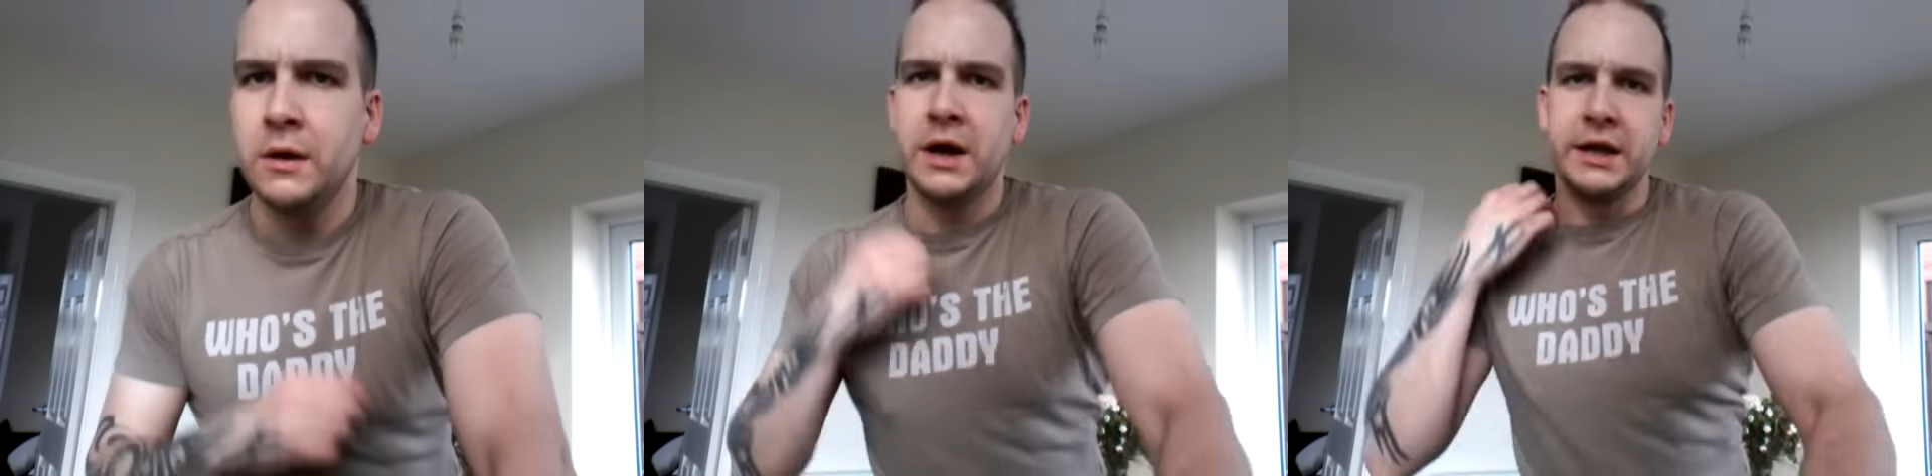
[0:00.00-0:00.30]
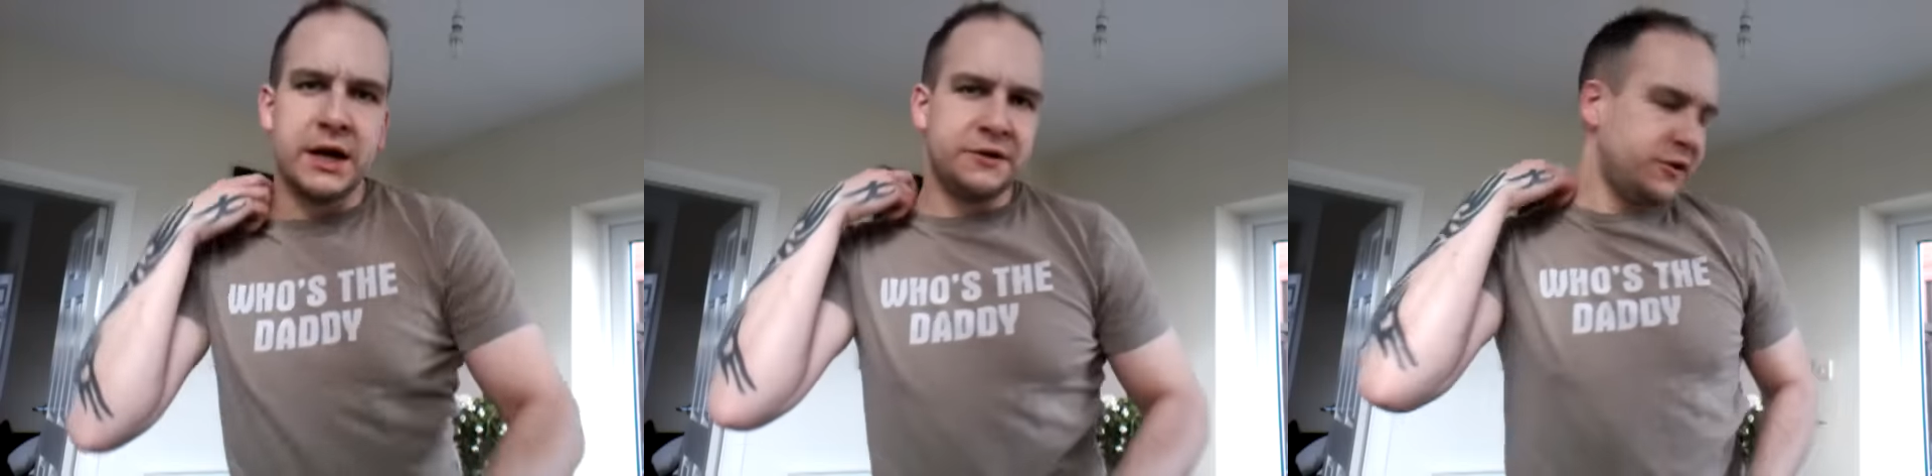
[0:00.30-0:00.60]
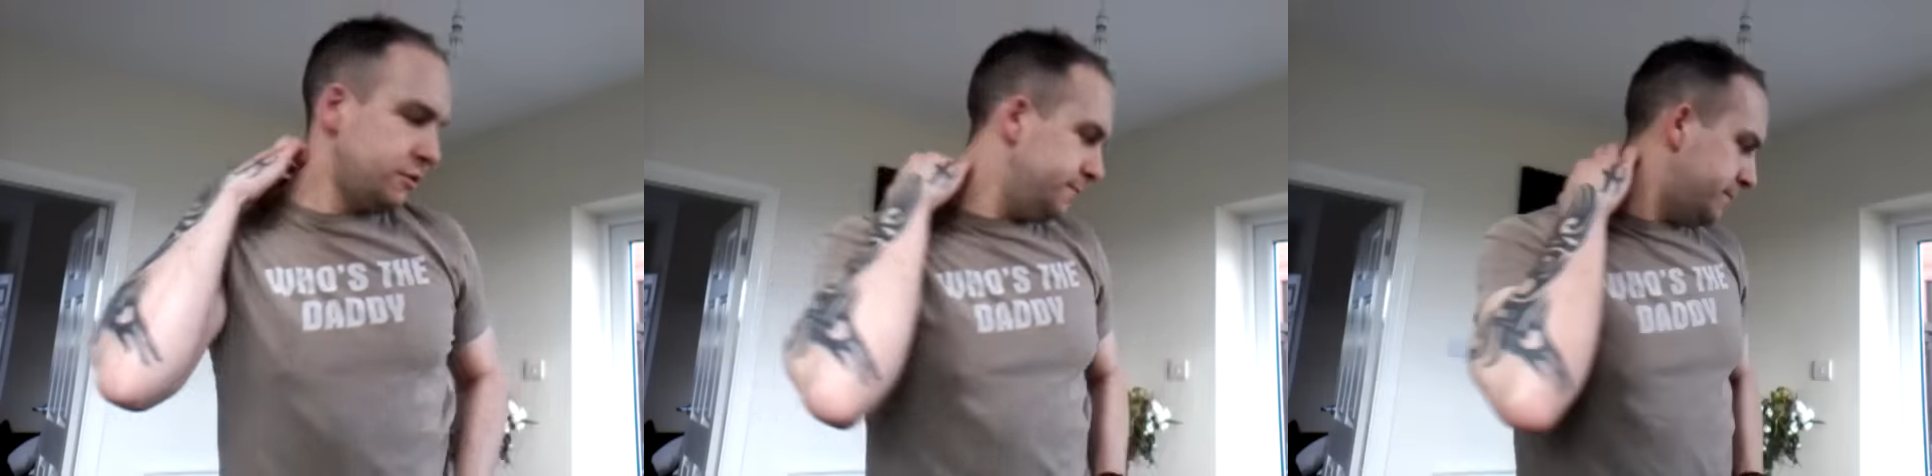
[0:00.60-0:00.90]
Hi guys,
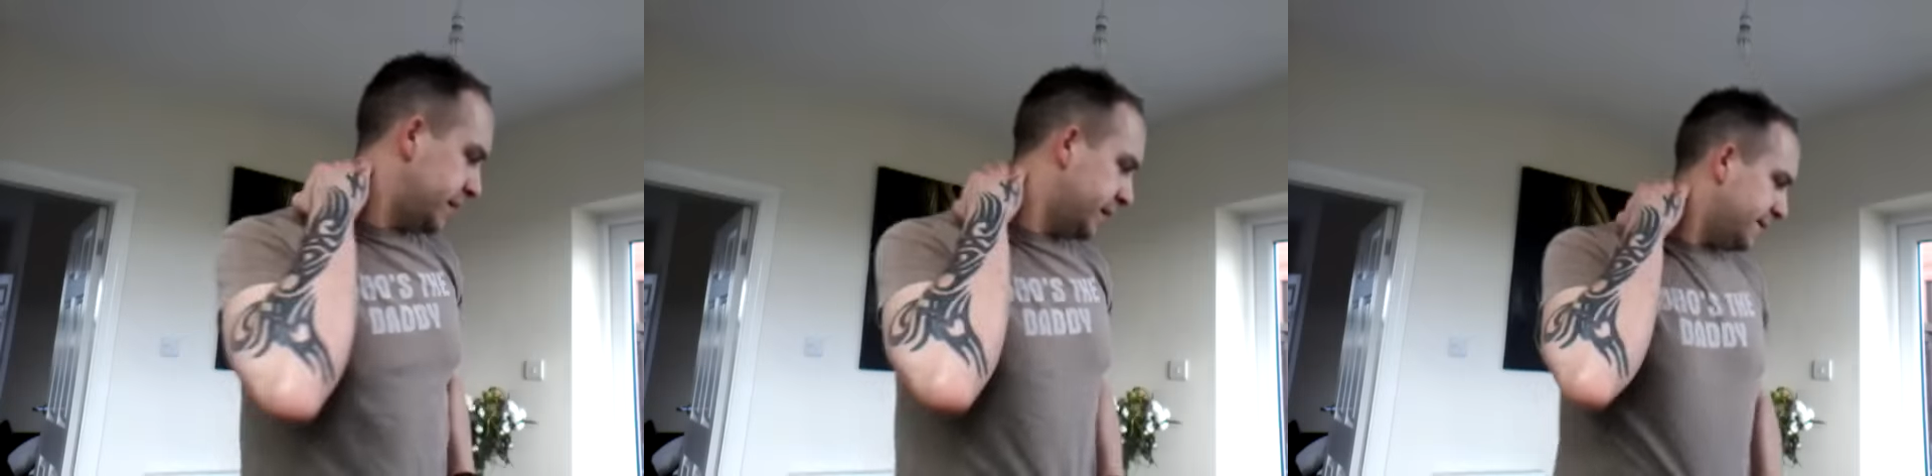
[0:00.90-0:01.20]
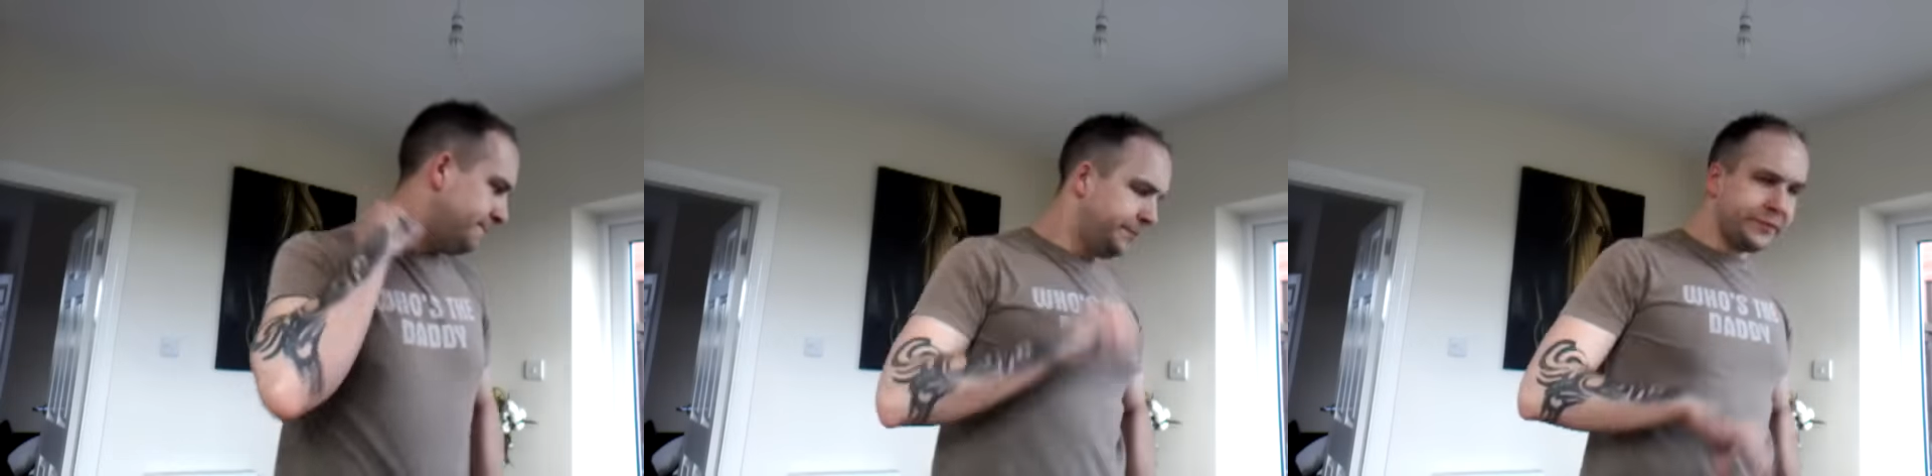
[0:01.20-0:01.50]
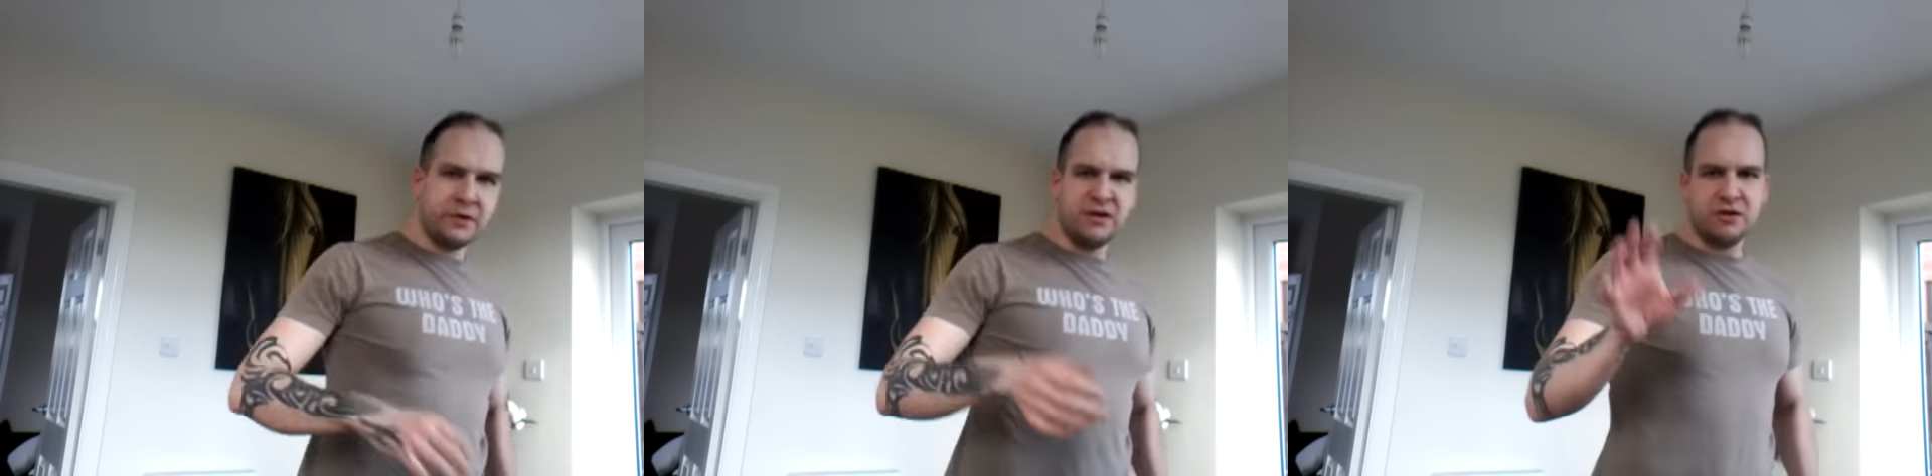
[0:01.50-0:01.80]
sorry, back again.
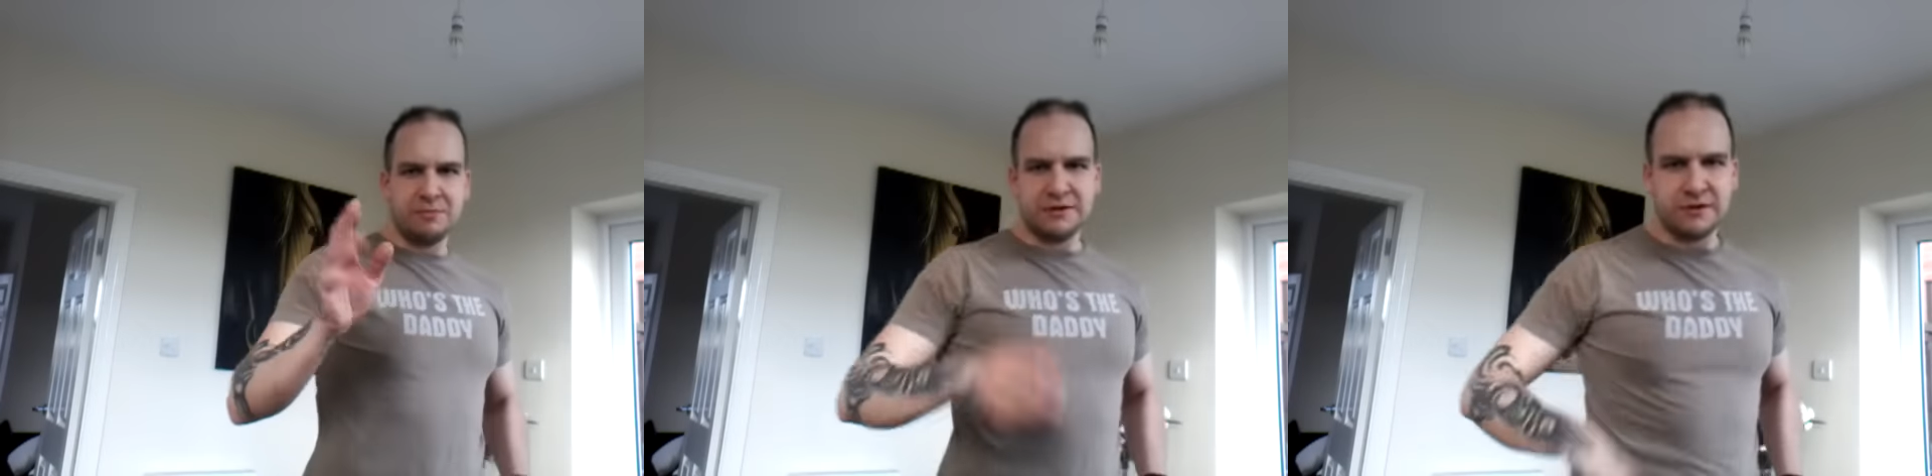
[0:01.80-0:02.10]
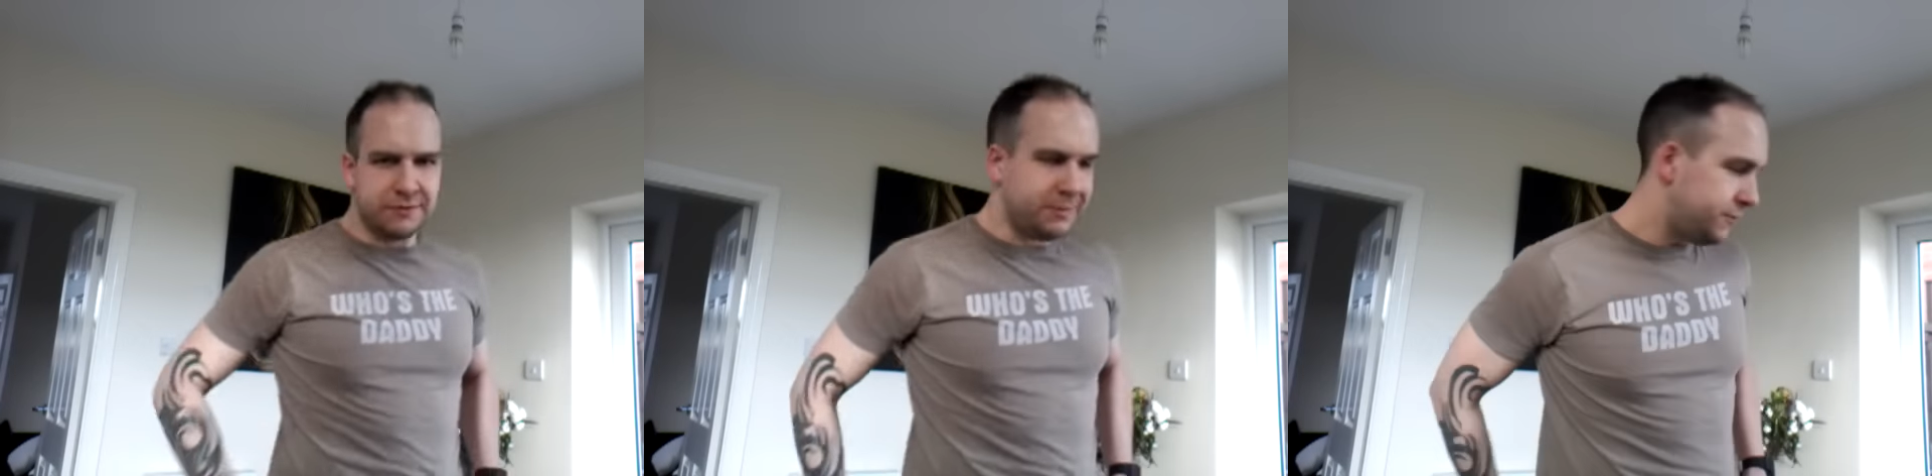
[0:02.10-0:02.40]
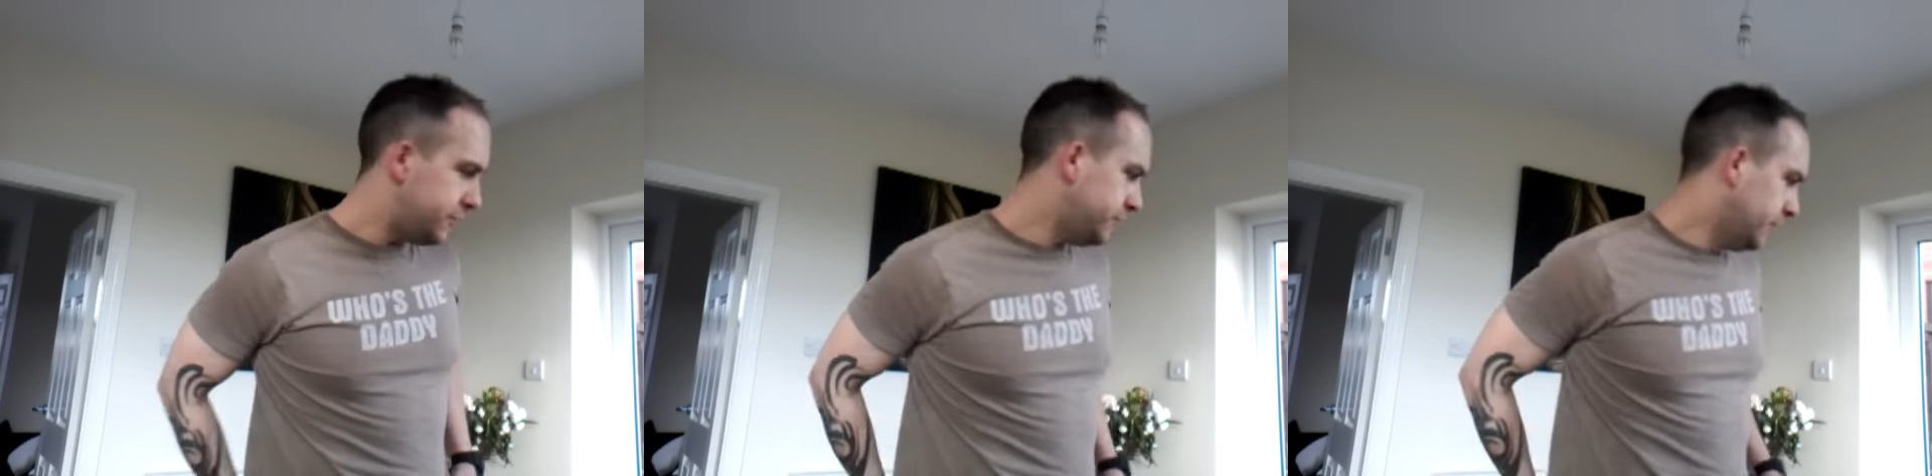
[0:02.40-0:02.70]
I messaged the
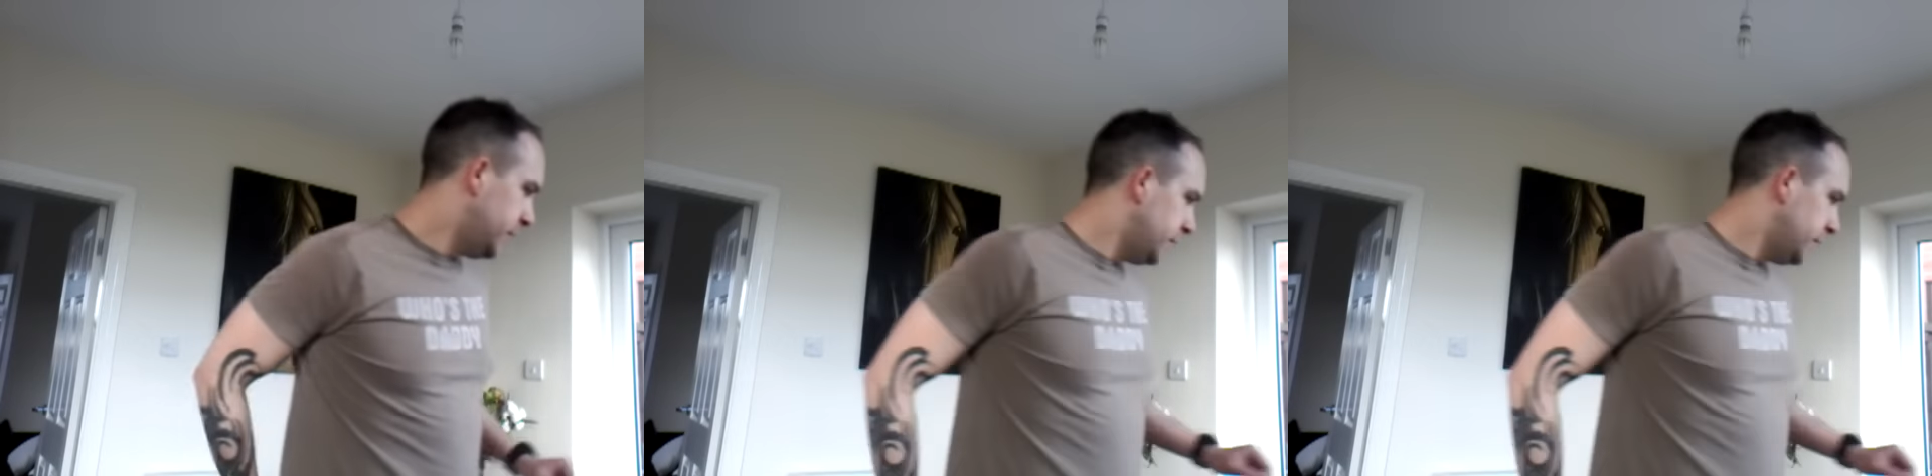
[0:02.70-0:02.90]
missus.